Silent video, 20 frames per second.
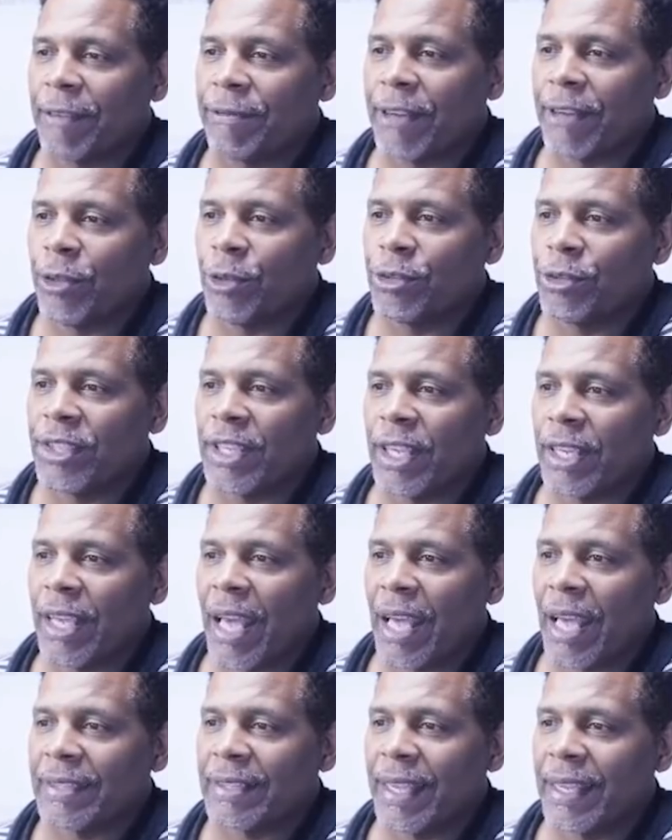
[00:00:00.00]
Now you see it
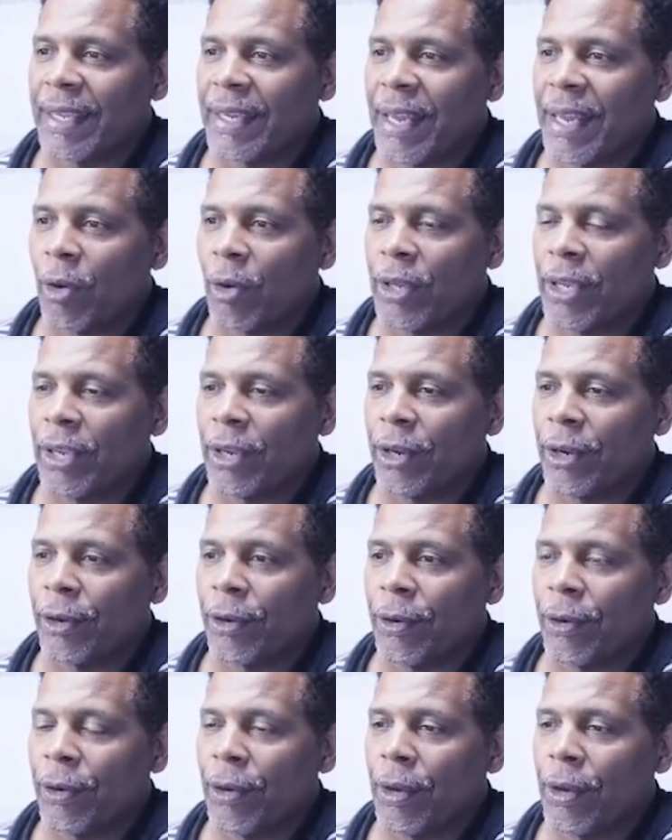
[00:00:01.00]
got taken out here,
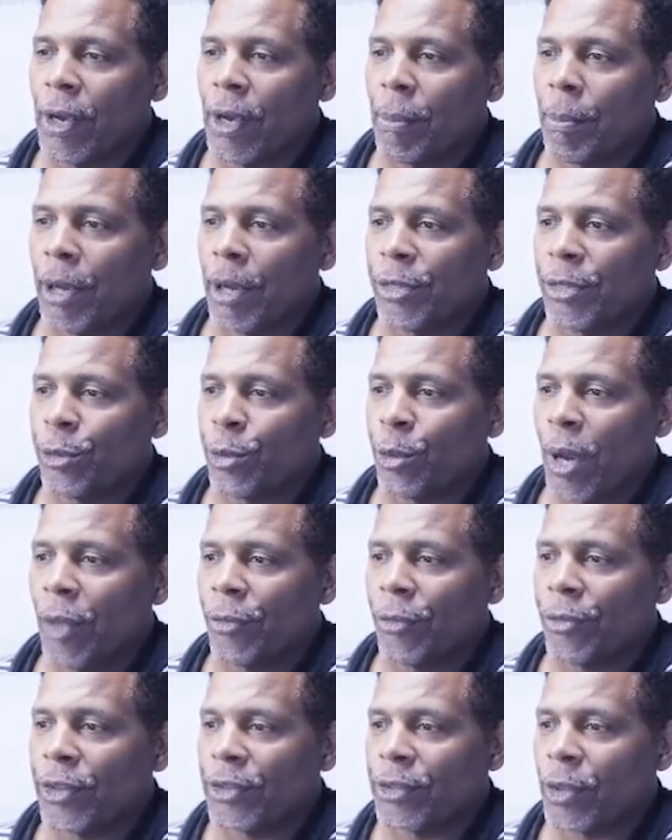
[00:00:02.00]
but
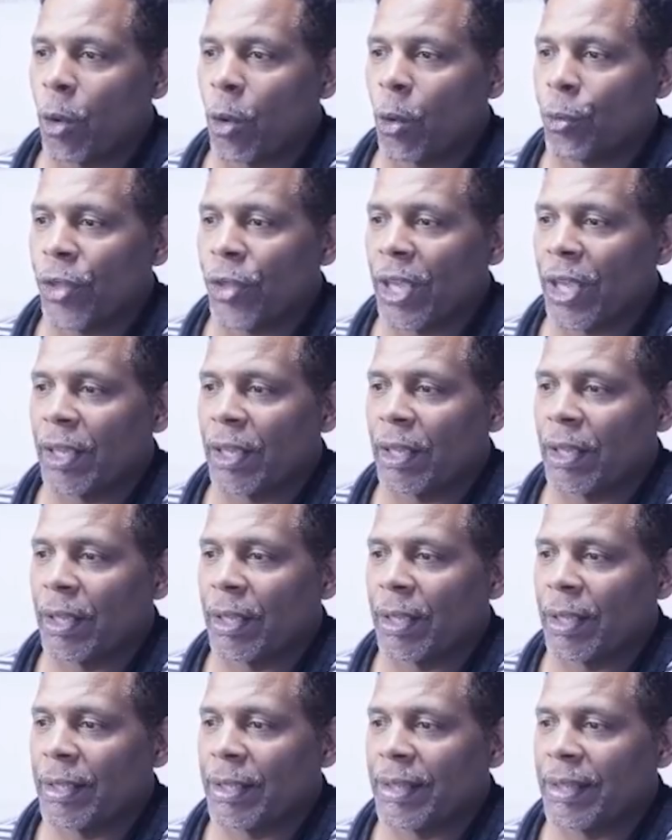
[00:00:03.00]
throughout this whole thing,
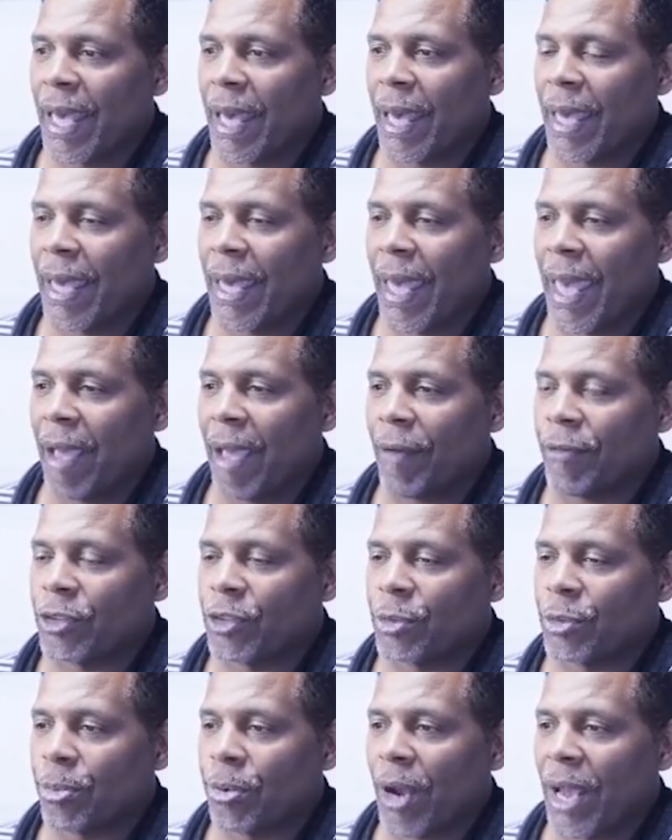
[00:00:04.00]
that
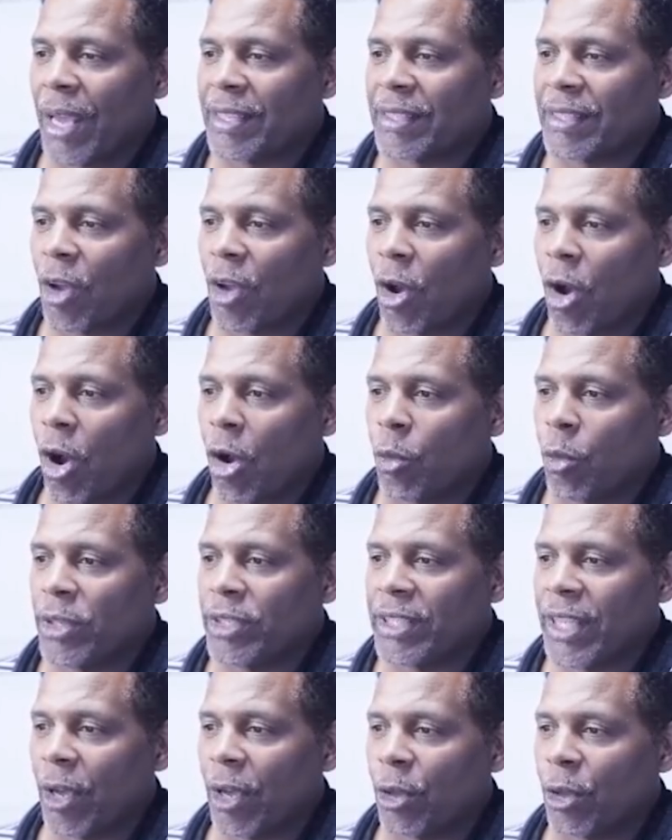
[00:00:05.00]
average price always
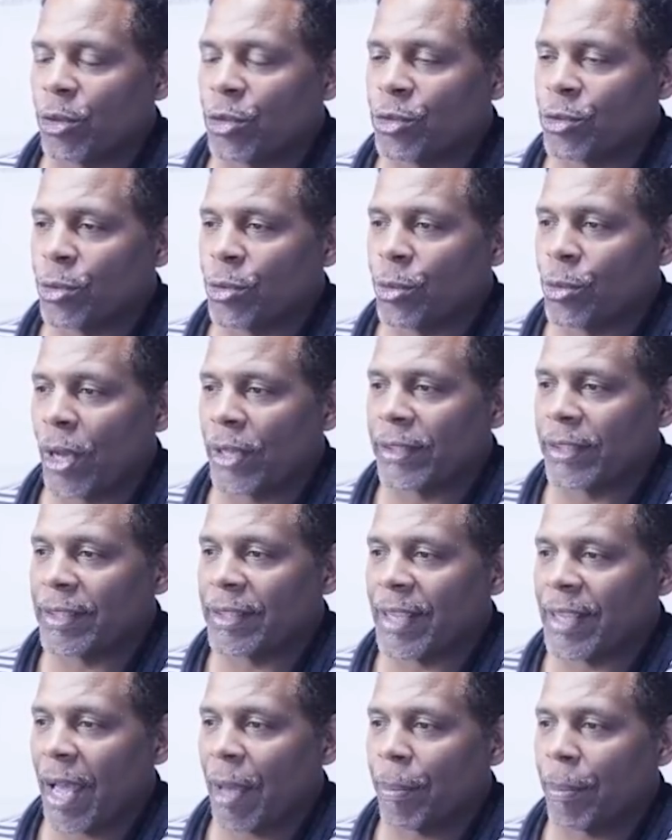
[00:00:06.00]
held true at the
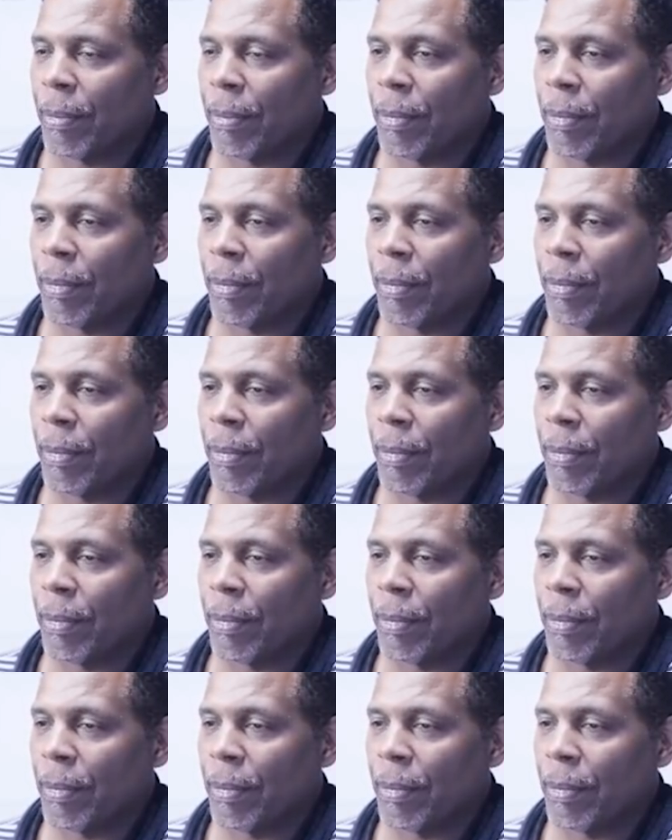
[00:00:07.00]
top.